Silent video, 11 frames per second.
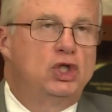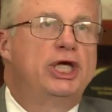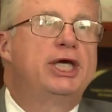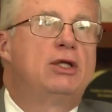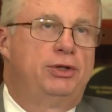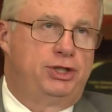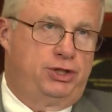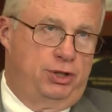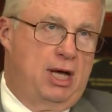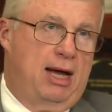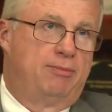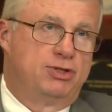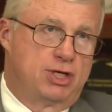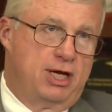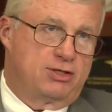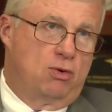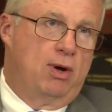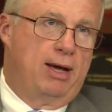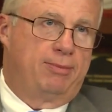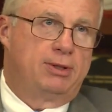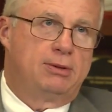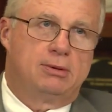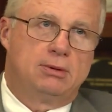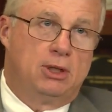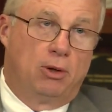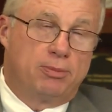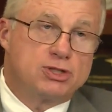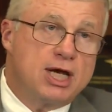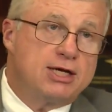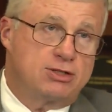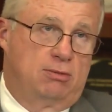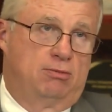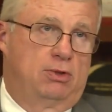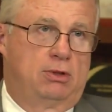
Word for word: legally should not possess a weapon don't possess them,